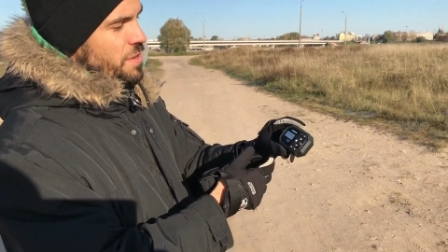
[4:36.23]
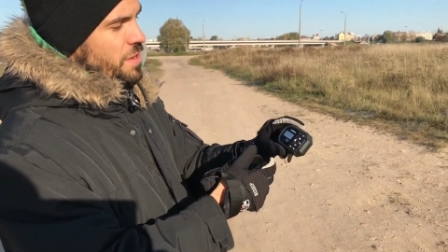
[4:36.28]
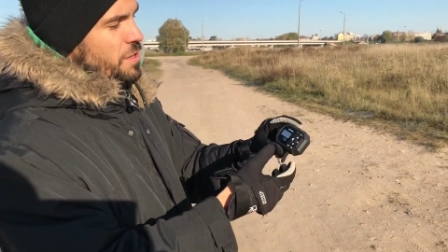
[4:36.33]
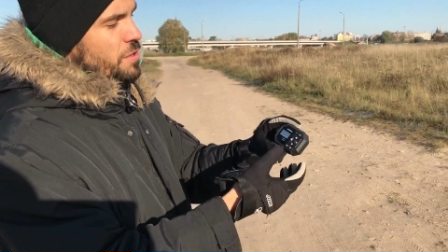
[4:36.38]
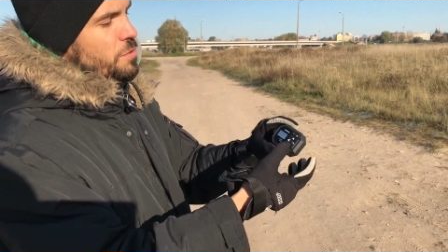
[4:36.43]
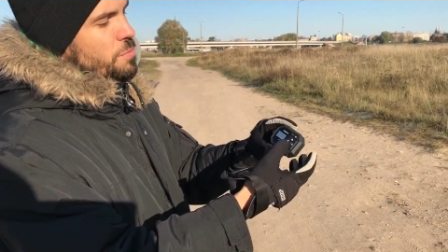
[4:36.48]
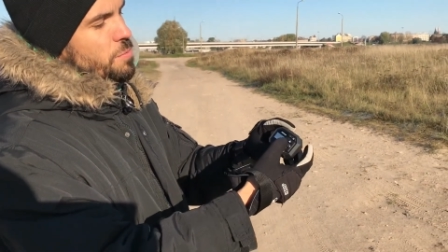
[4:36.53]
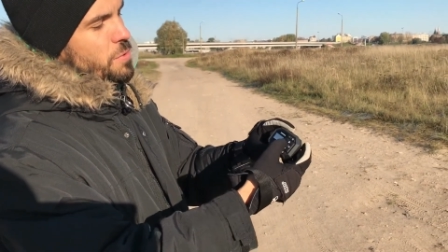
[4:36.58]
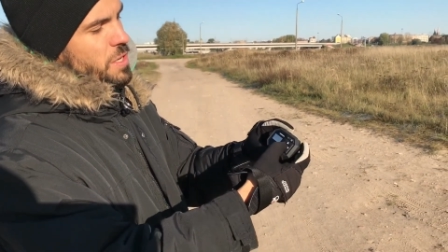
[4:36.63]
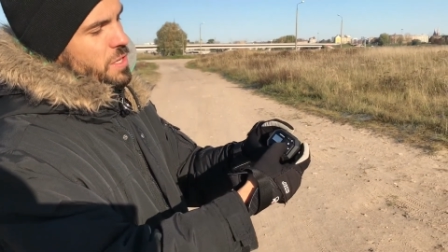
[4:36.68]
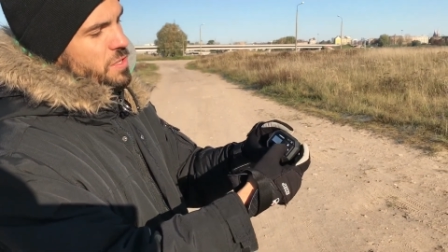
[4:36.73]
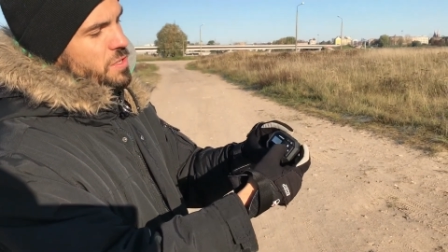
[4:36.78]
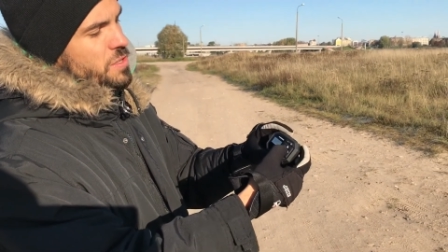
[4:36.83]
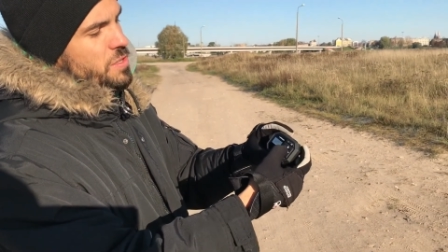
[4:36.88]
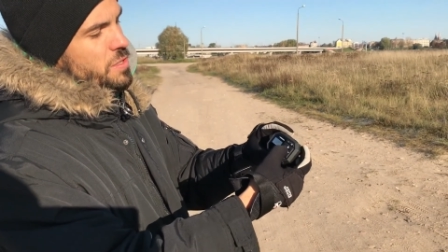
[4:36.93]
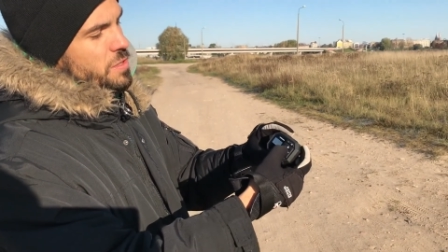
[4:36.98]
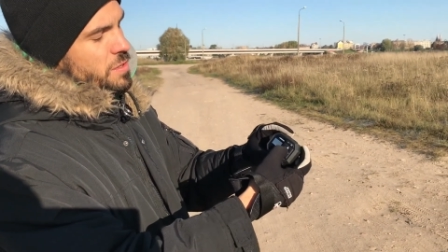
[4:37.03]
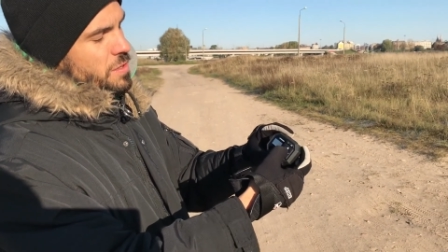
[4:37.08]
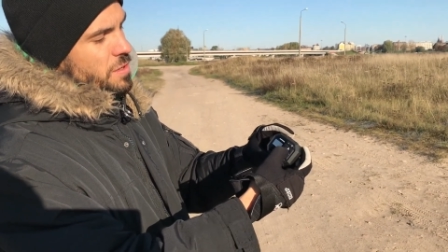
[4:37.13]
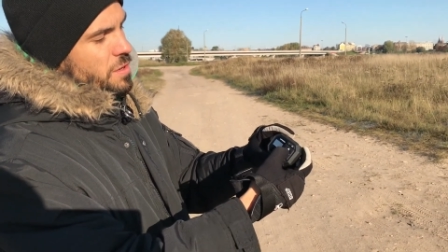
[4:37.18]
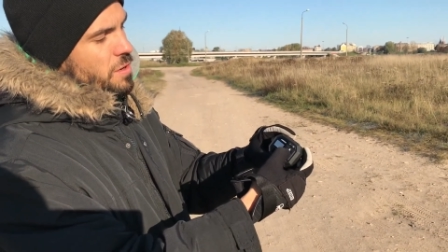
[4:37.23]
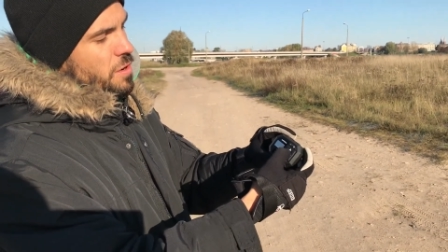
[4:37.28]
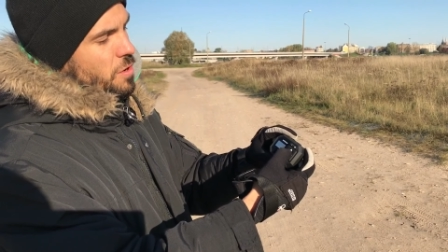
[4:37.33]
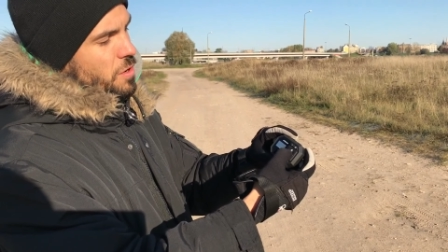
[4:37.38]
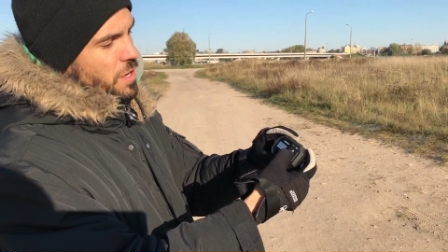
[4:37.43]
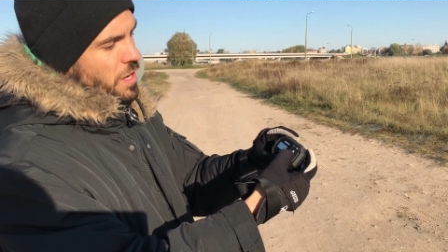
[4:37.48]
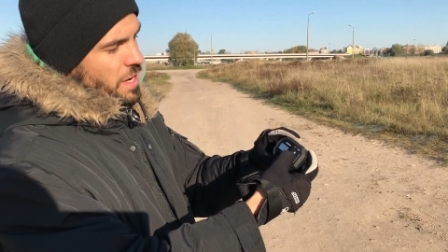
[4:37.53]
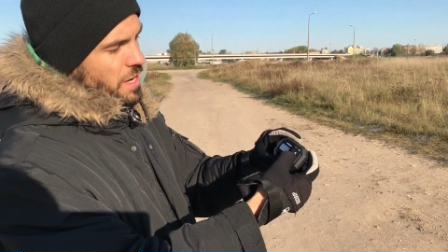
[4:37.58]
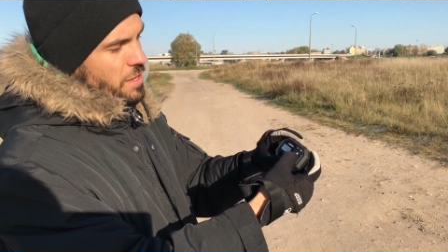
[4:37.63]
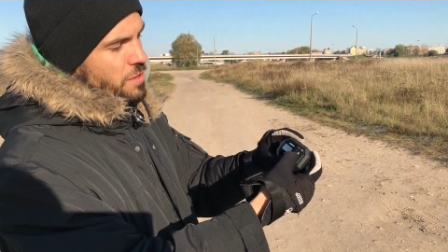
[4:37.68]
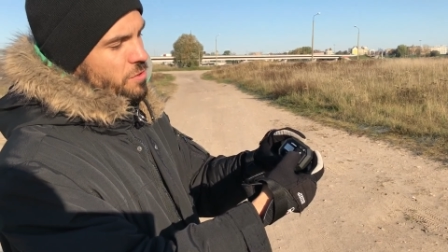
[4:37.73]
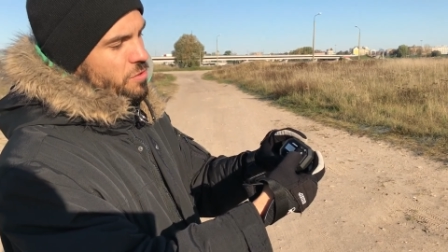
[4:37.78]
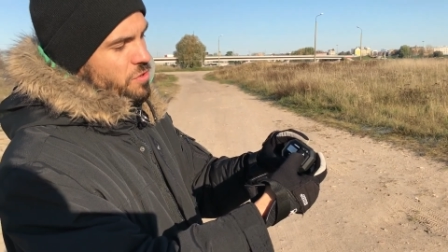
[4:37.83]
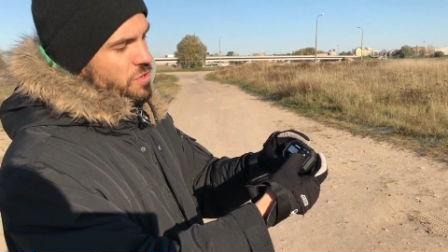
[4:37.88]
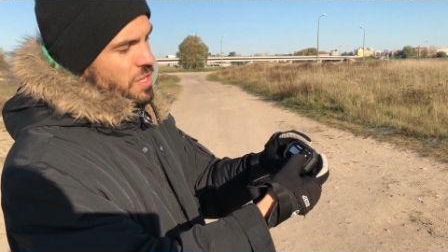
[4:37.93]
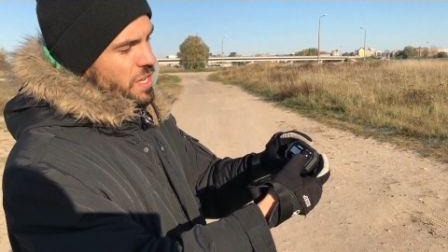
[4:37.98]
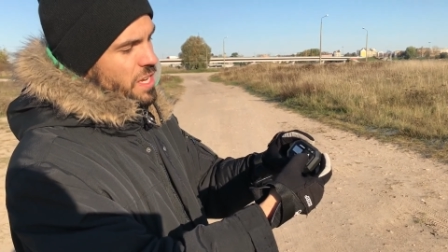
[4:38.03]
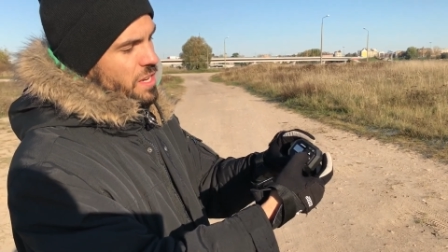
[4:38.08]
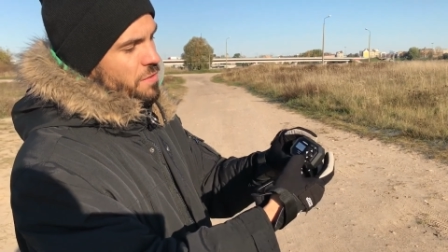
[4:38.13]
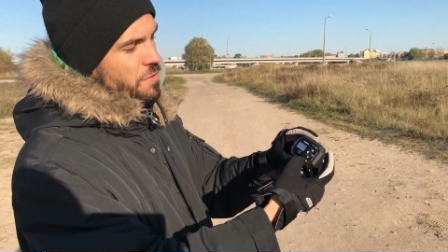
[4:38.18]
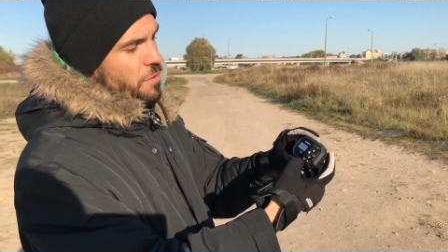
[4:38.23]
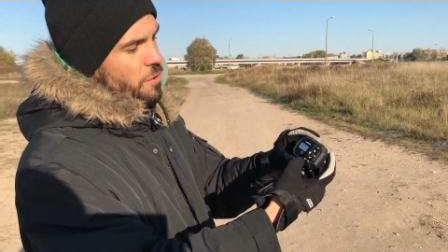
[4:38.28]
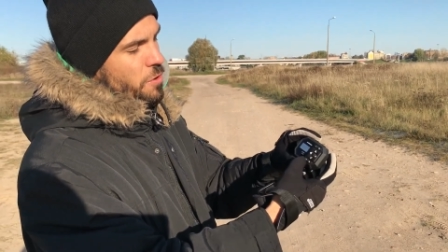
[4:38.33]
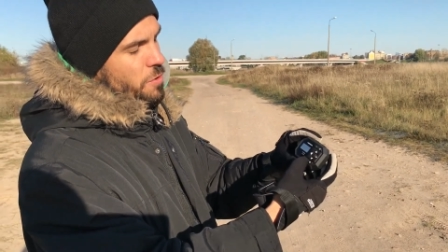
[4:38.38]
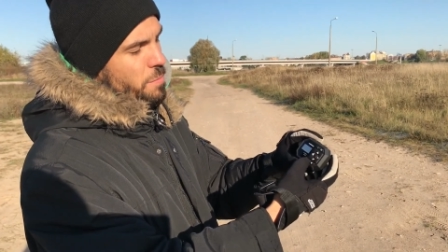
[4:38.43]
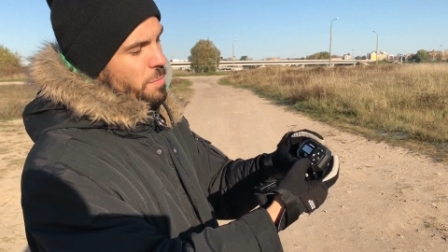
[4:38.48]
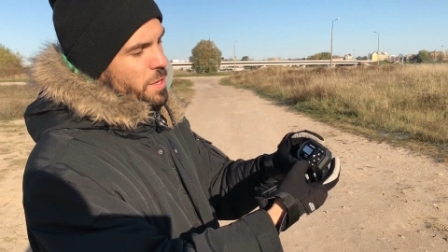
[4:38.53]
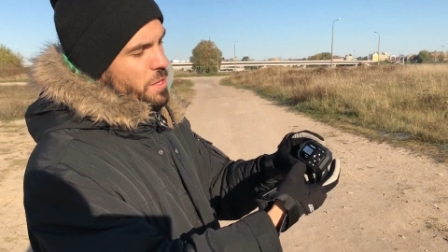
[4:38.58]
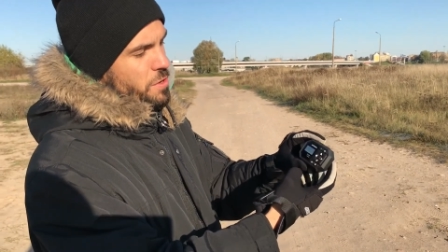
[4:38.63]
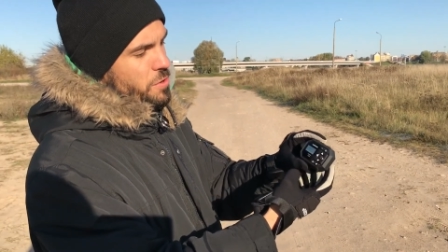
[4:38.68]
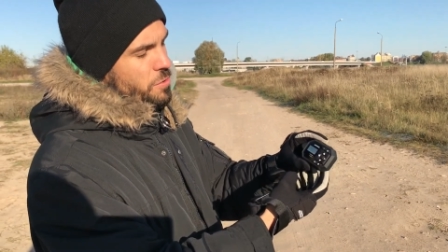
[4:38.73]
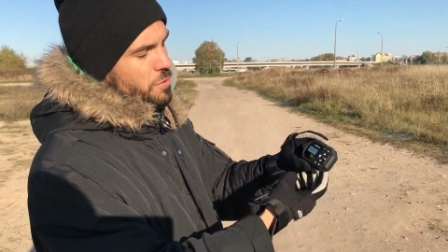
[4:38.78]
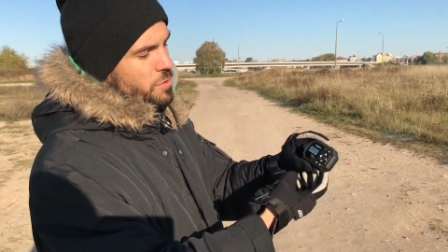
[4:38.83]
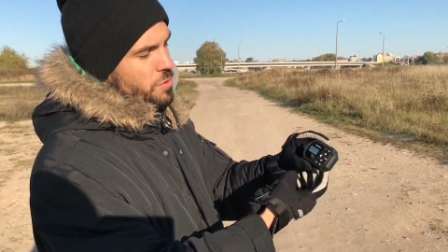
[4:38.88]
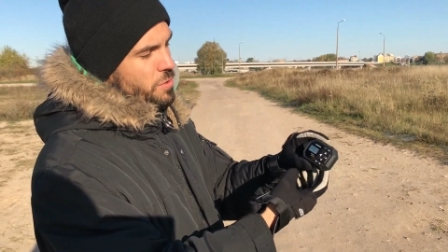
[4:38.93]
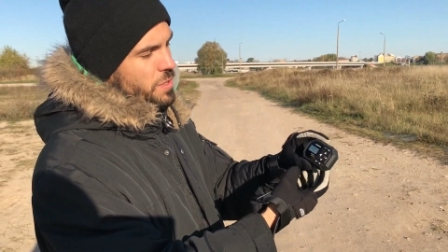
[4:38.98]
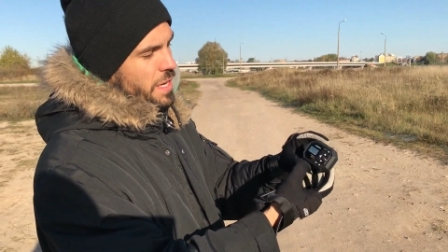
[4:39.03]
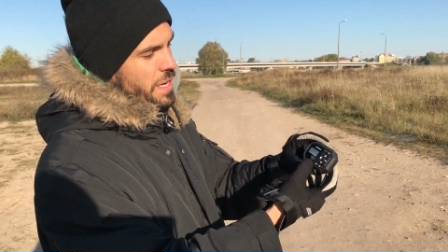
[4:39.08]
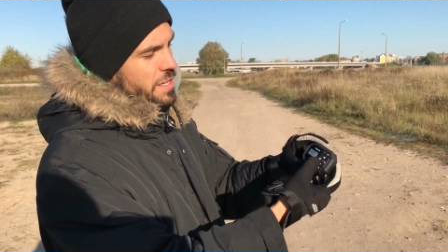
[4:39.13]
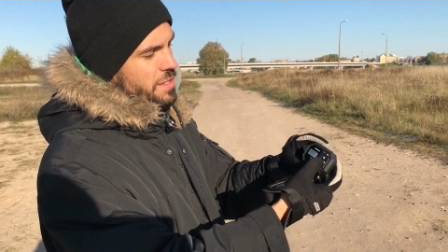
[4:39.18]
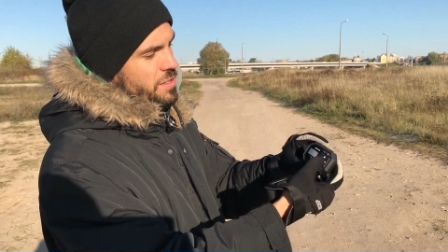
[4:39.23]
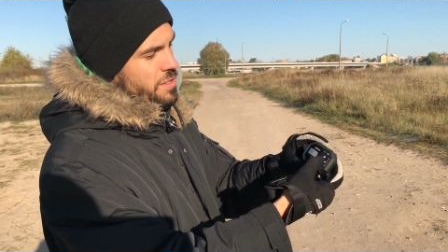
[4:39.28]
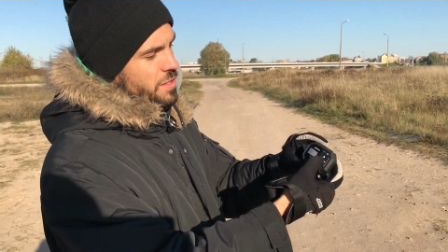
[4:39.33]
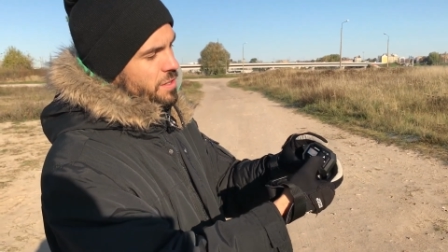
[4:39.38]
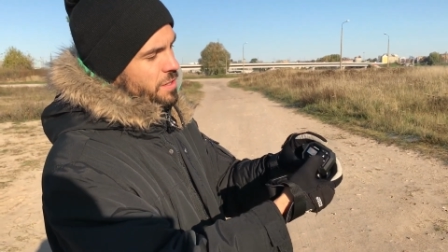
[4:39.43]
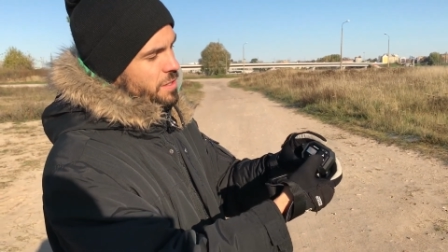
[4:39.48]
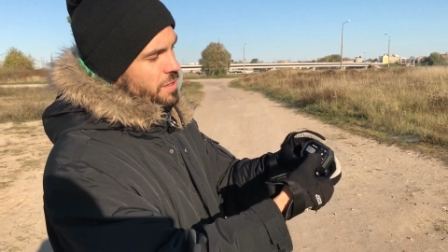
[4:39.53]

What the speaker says: And you press OK to save, or menu to cancel,